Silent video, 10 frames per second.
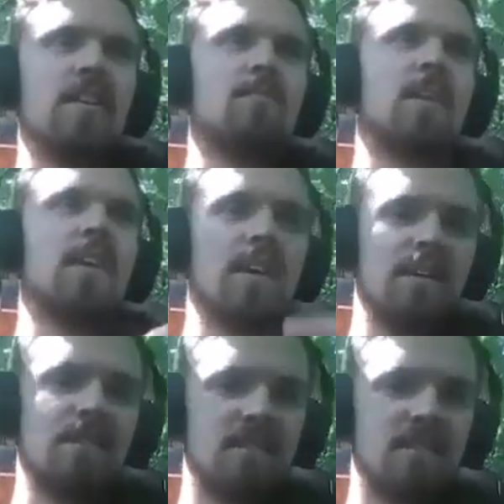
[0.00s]
It's
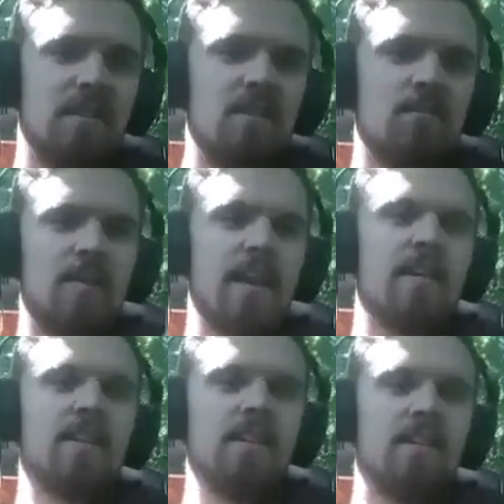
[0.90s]
because
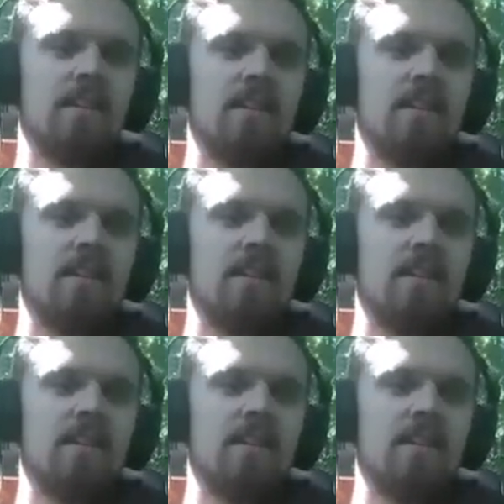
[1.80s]
reality